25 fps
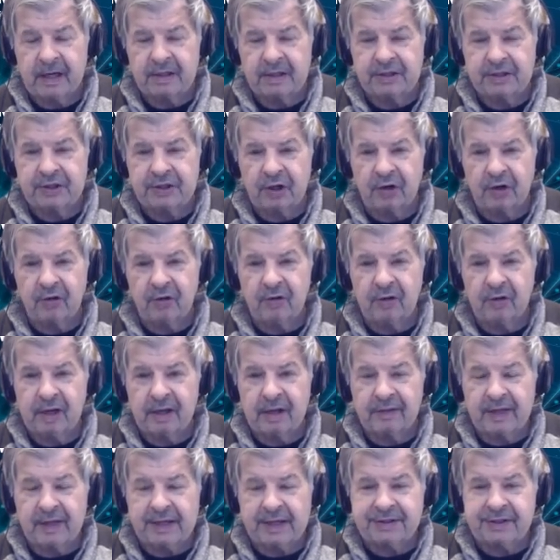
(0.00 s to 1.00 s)
So
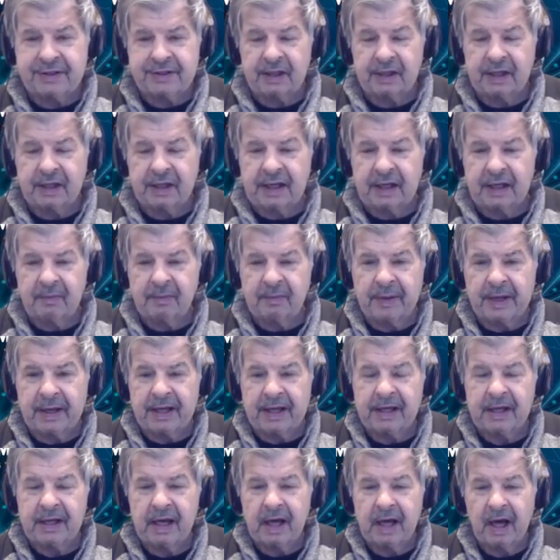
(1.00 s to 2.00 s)
that's a little
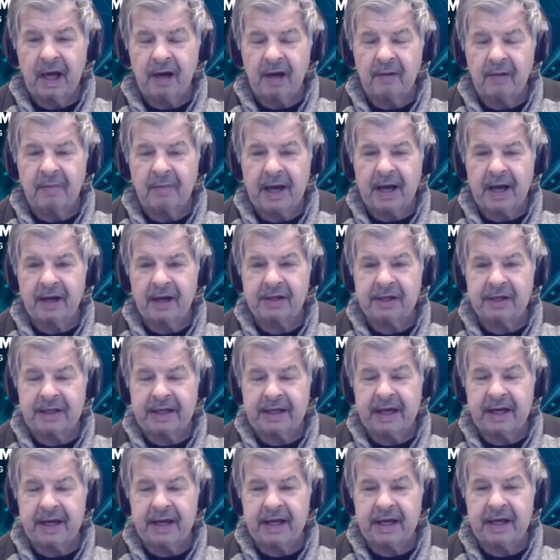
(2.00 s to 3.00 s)
bit about
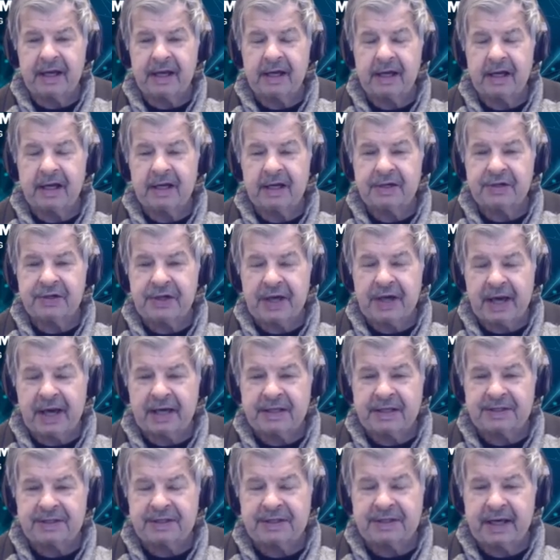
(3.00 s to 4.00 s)
getting
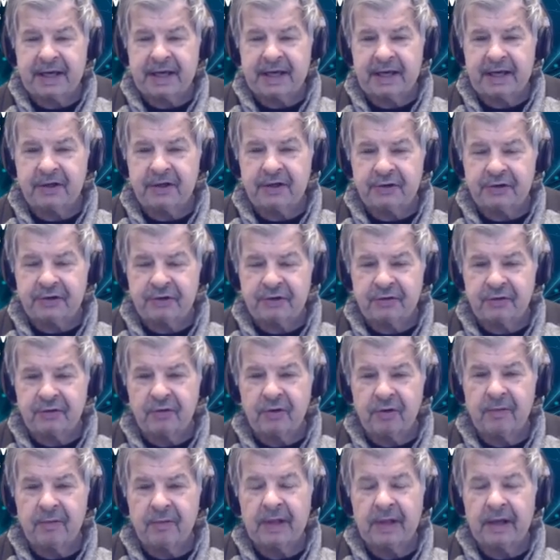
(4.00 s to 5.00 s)
text
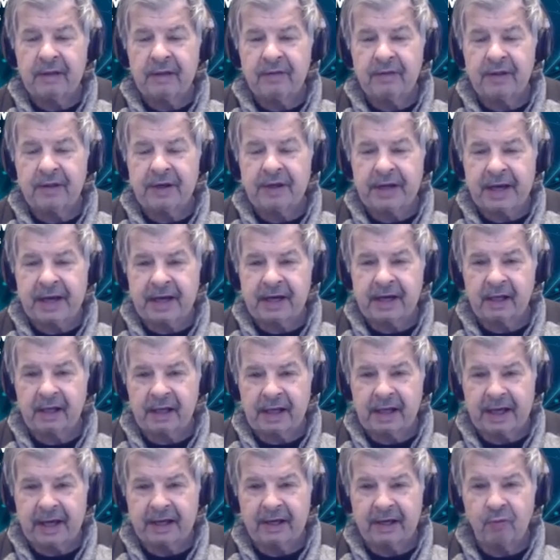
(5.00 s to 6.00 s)
into the data
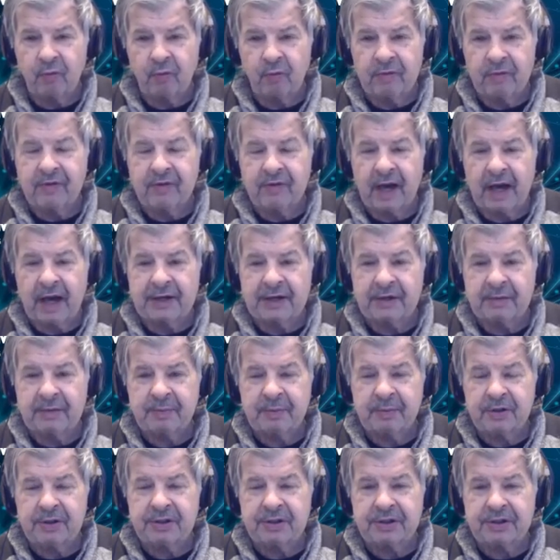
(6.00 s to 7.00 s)
lake. We've got to
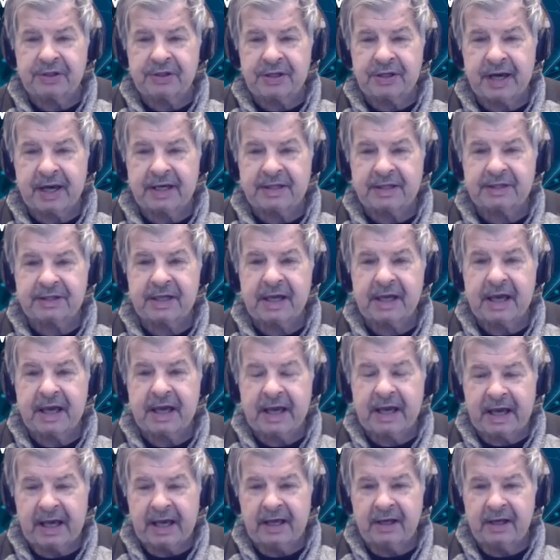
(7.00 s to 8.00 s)
put text
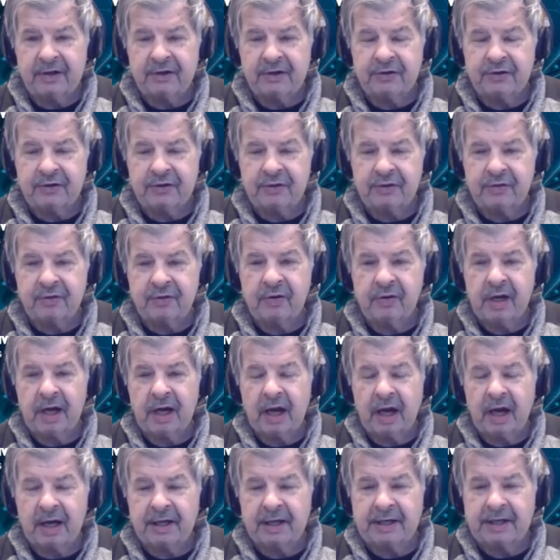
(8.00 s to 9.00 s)
into
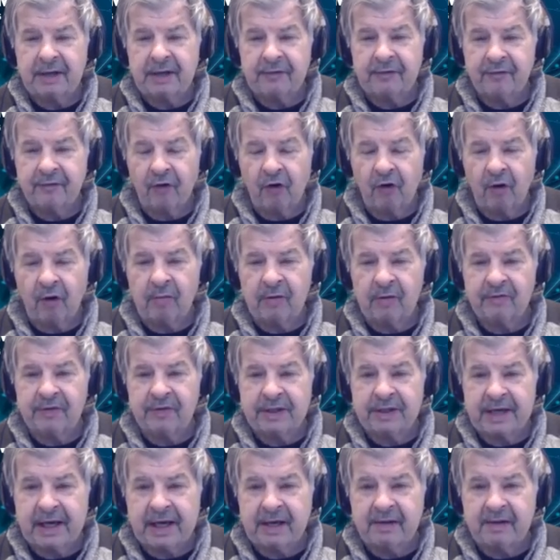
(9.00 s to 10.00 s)
a form of a
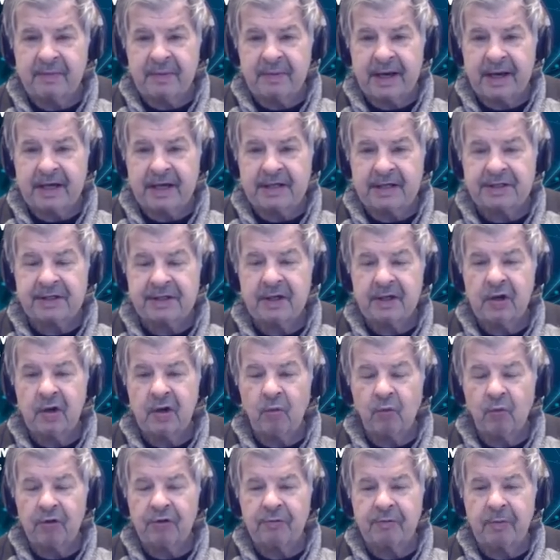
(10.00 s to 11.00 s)
database
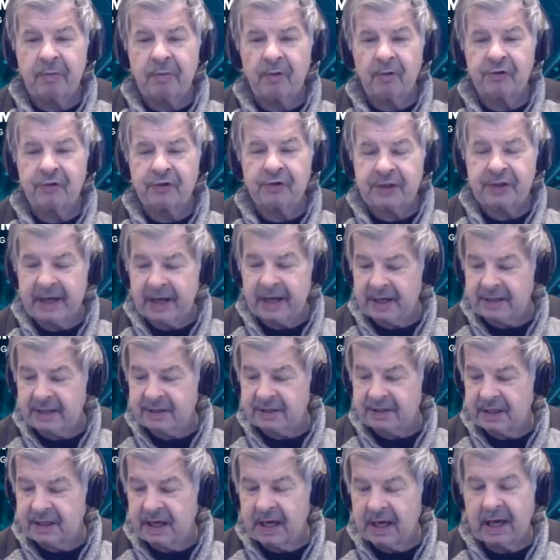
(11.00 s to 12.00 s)
with both
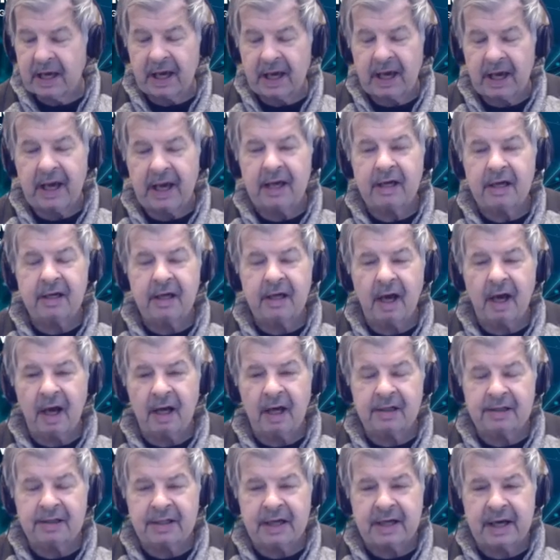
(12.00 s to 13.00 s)
text and
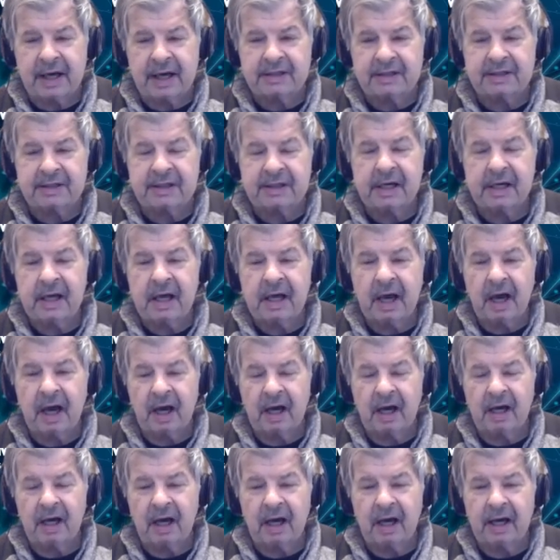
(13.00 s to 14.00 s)
context
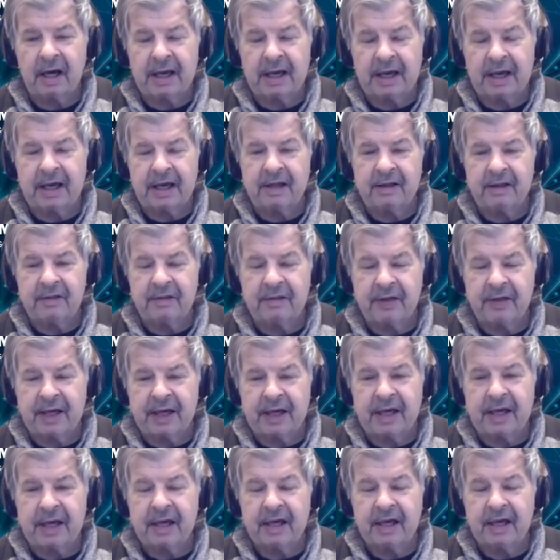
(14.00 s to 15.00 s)
in
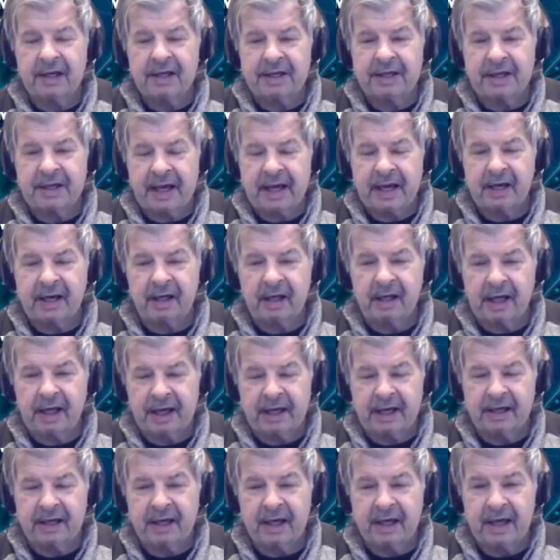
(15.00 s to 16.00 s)
the data
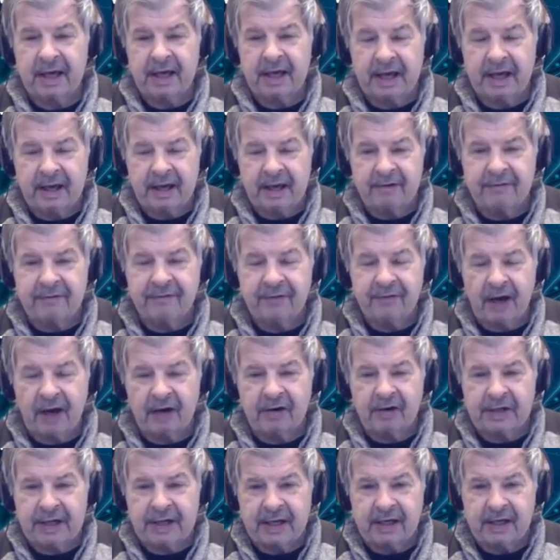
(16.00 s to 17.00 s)
lake, if
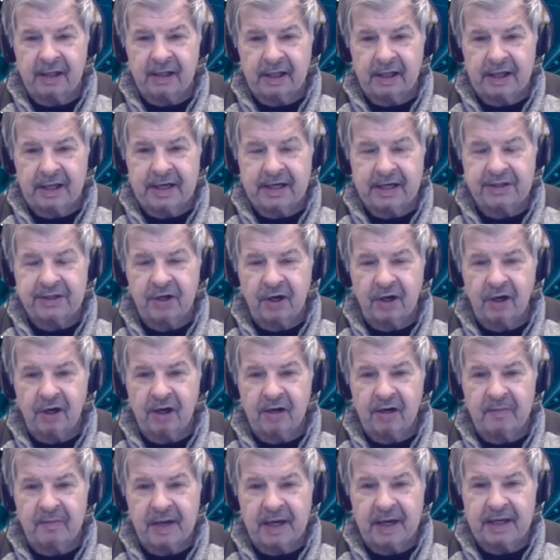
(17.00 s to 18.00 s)
our data lakes are
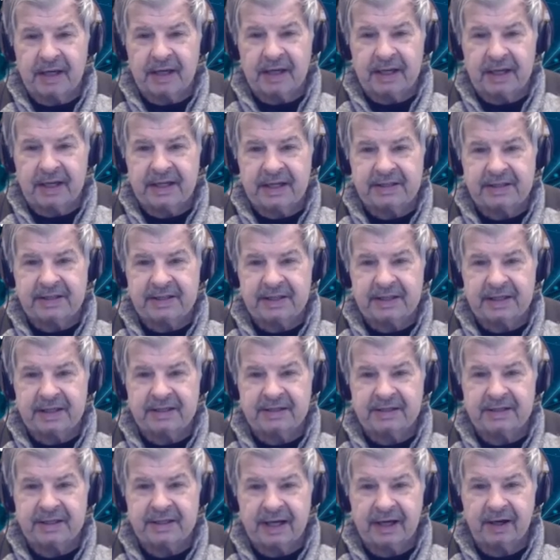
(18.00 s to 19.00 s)
going to make any
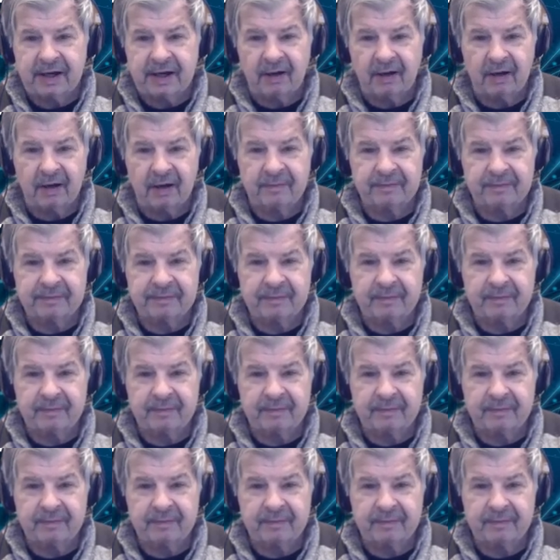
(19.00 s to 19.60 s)
sense at all.